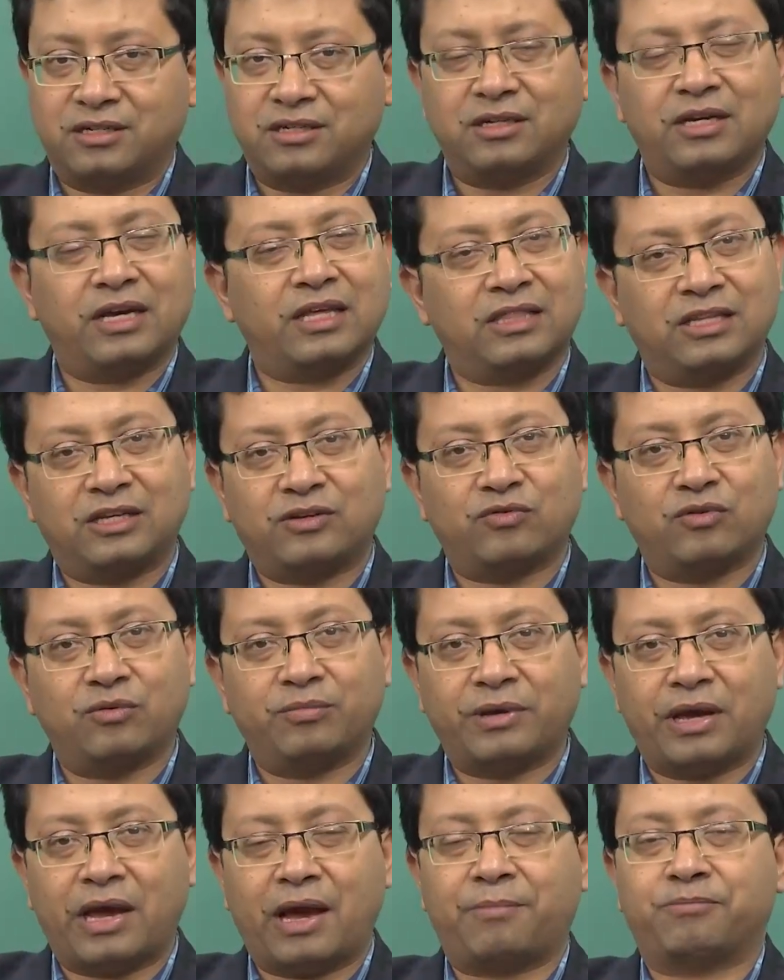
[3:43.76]
written, and it
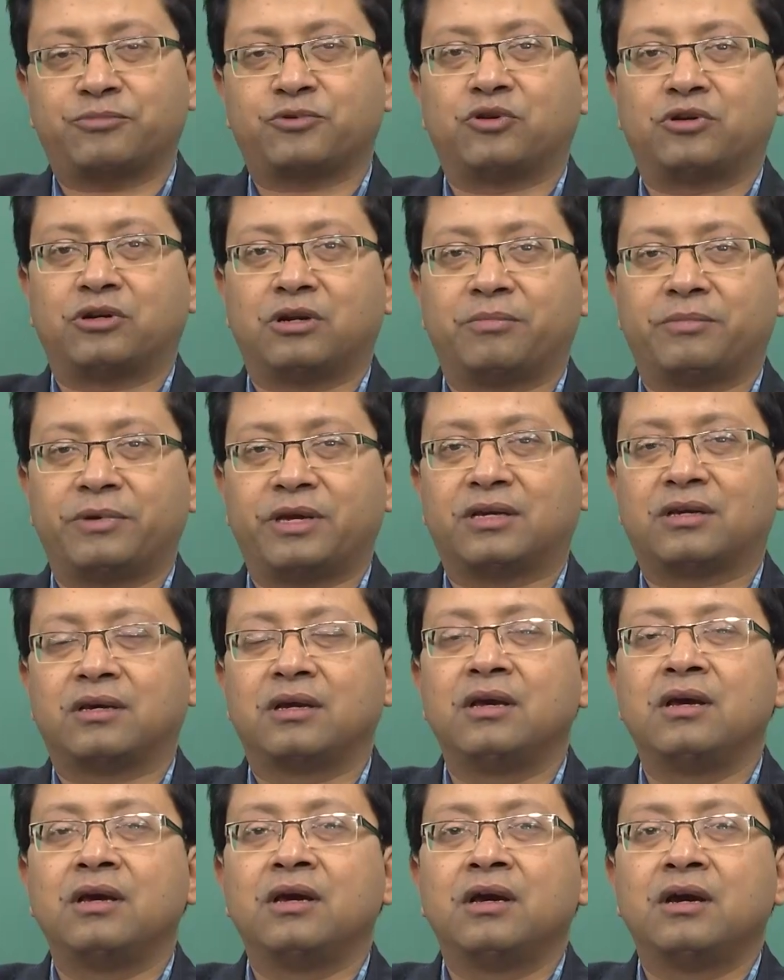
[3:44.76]
will be absolutely make
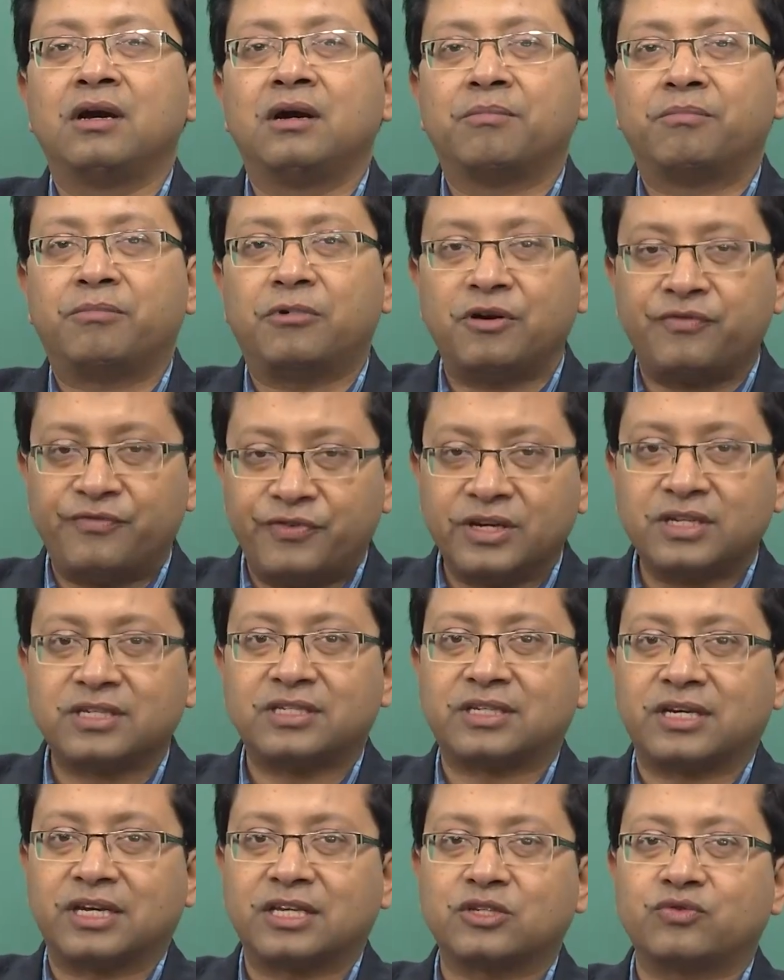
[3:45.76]
perfect
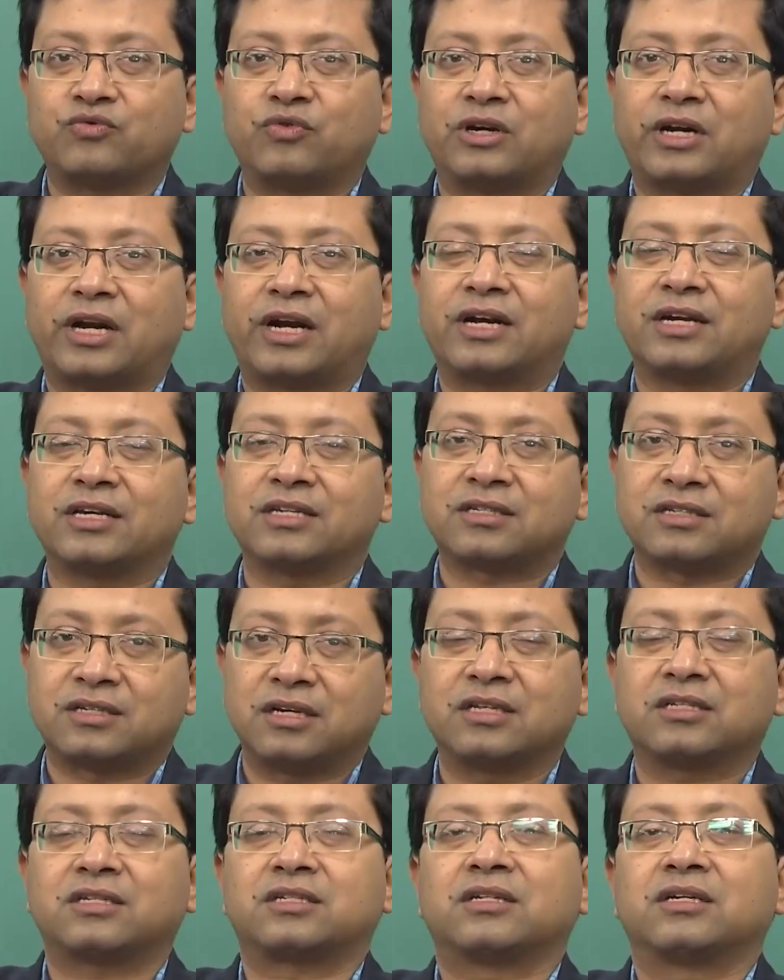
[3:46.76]
sense what I
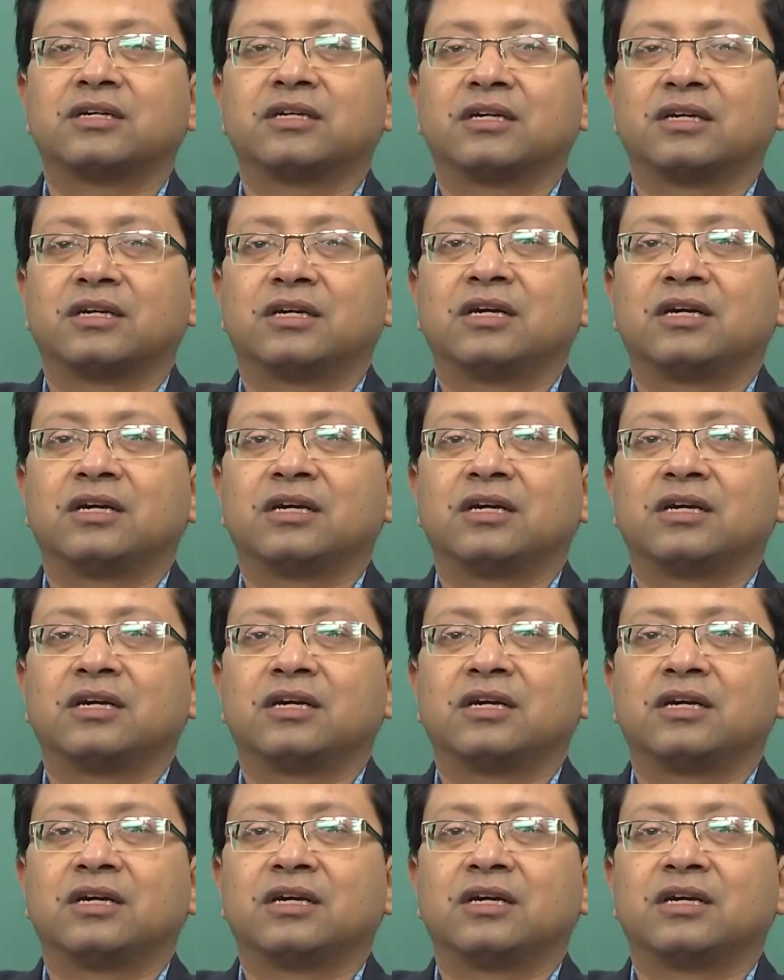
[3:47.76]
discussed